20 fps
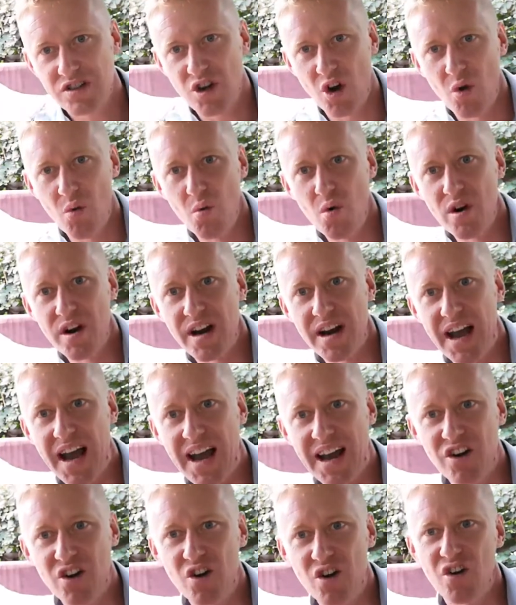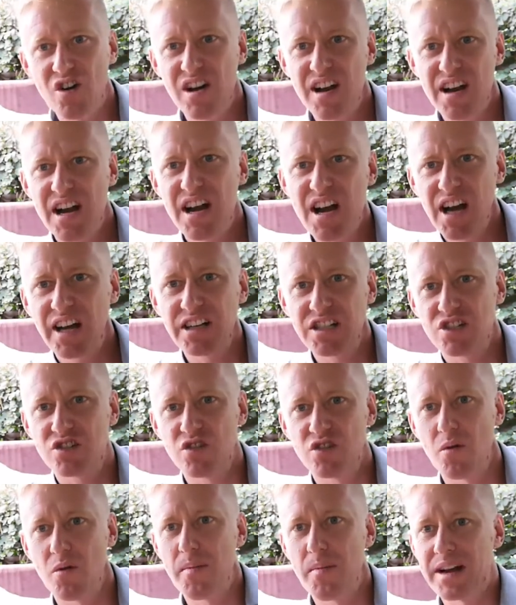It's got a wooden handle, nice
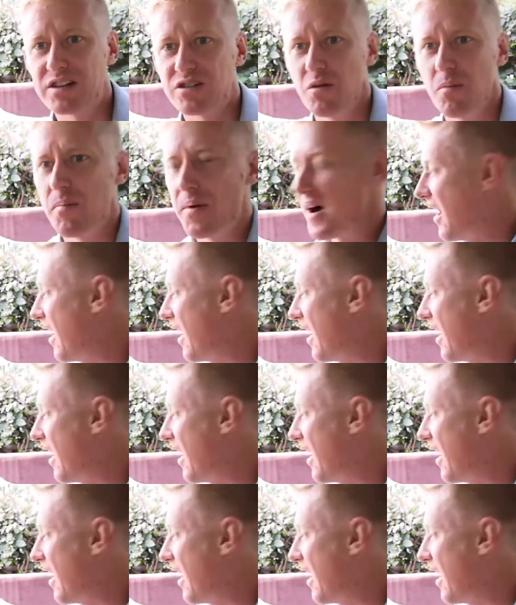strong metal